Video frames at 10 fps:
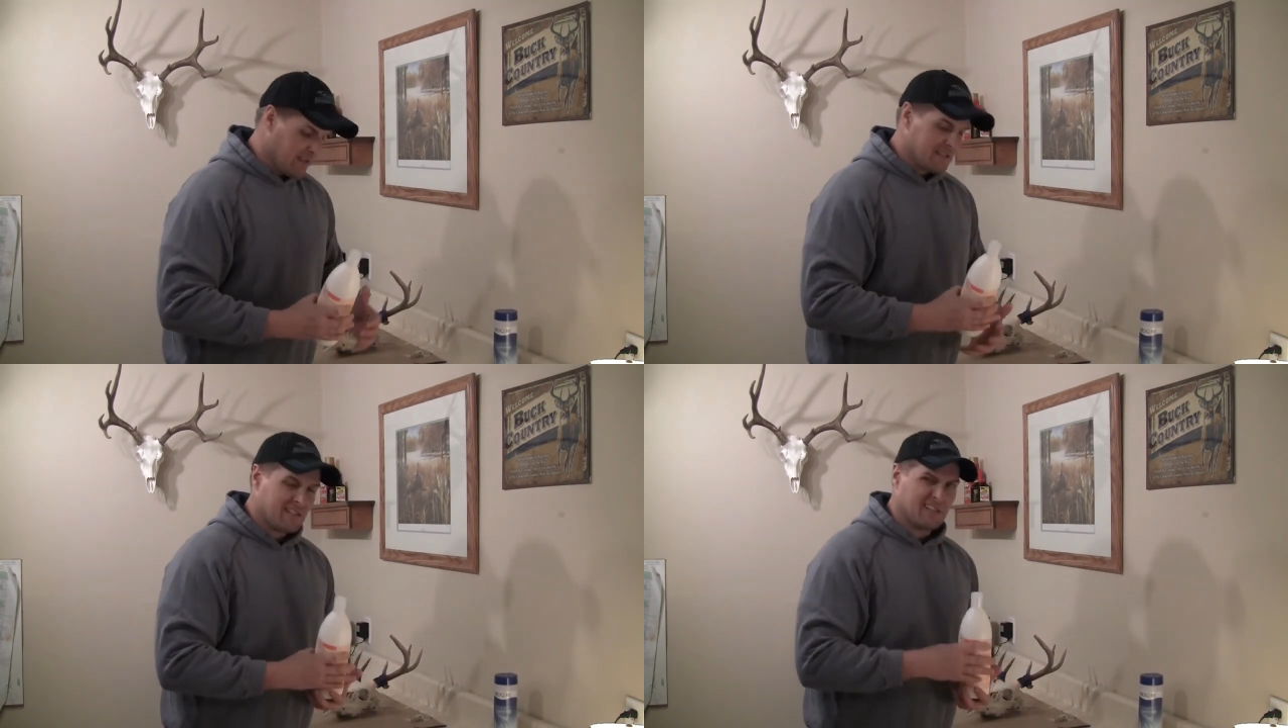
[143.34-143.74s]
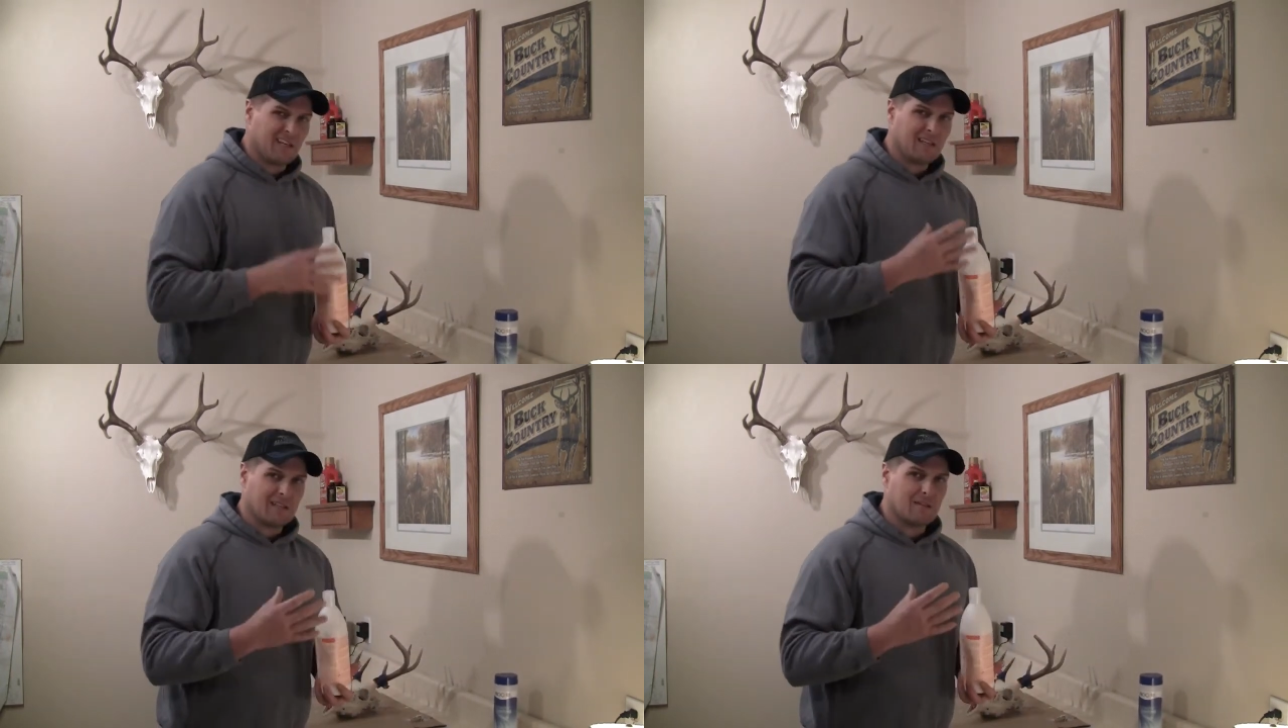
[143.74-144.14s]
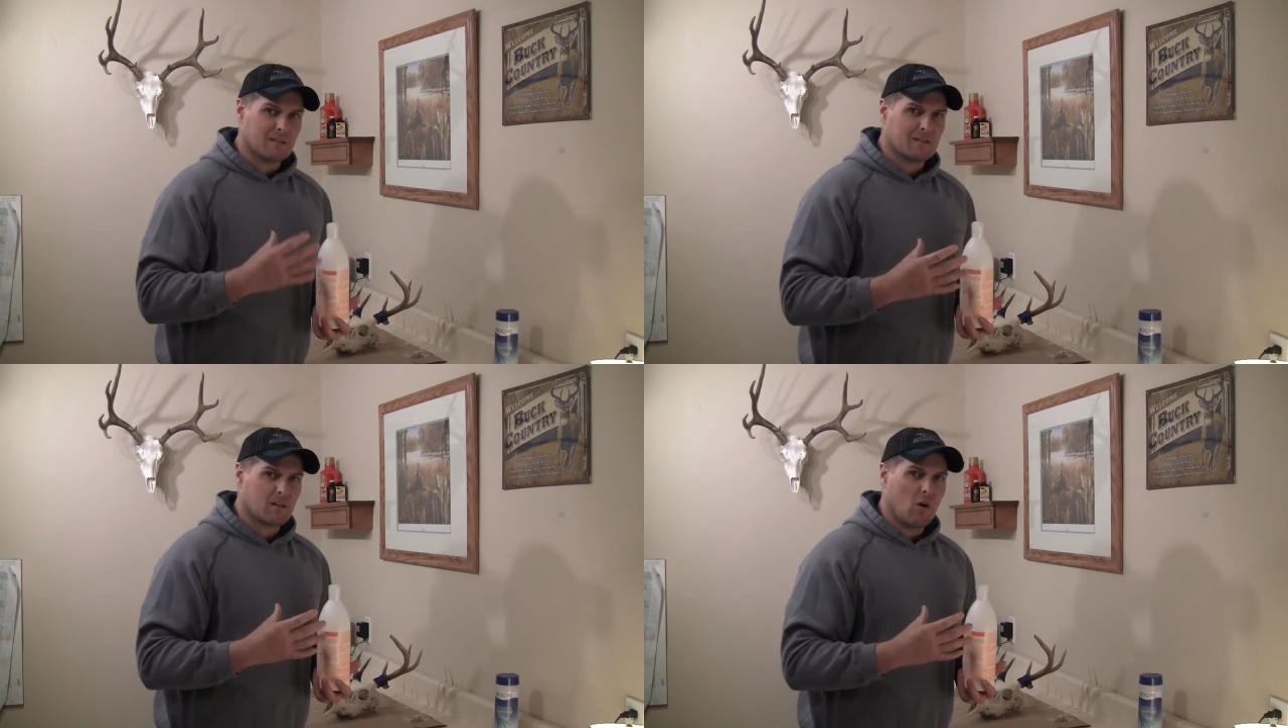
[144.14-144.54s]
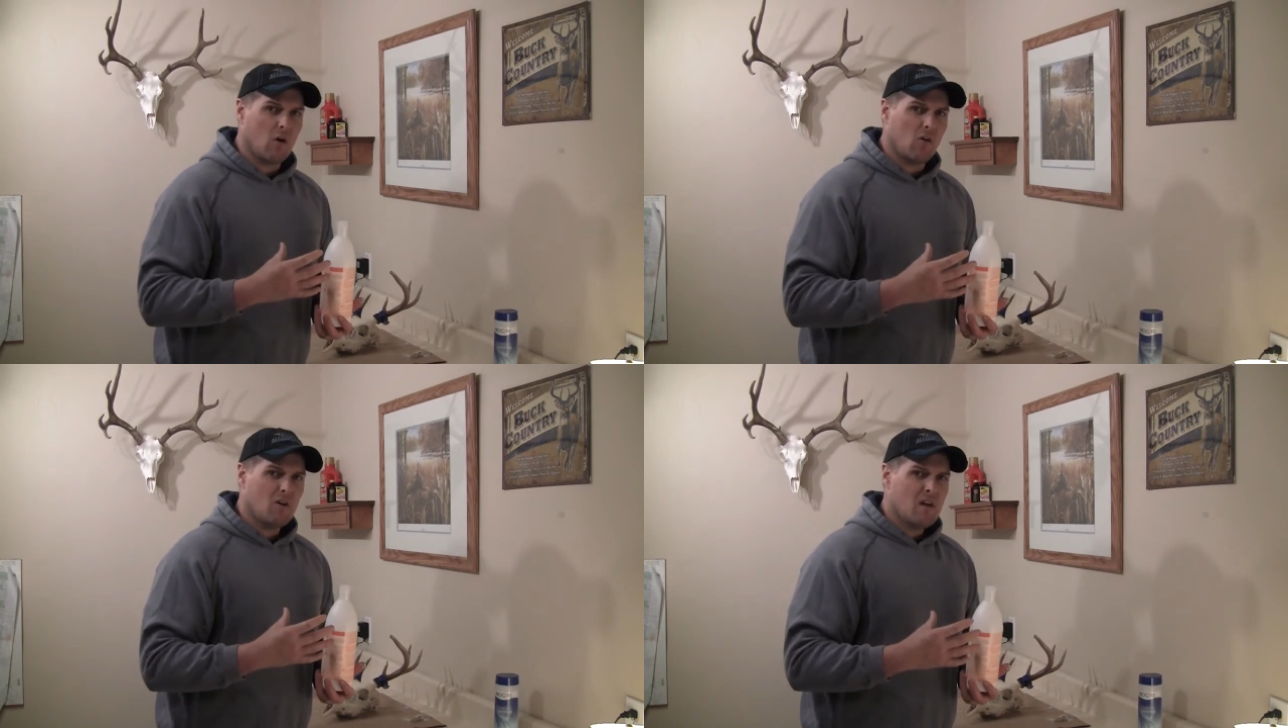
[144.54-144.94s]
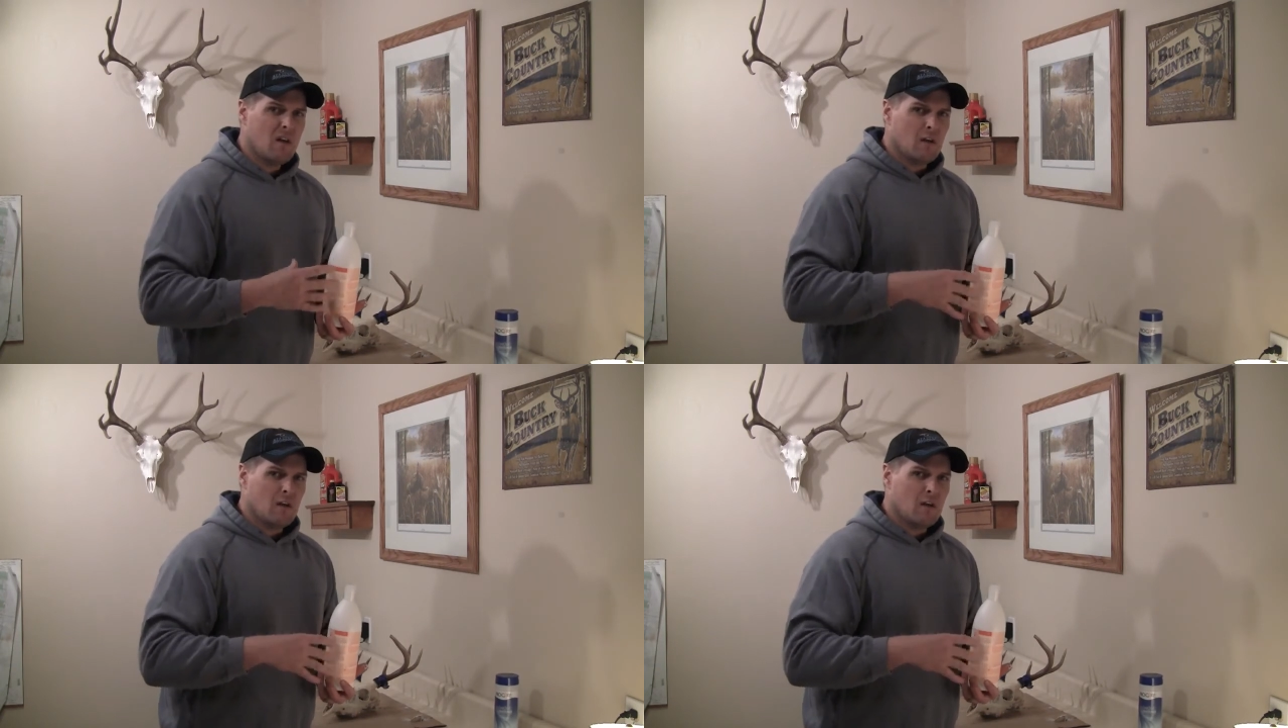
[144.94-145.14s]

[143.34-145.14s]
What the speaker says: going to stick to the skull.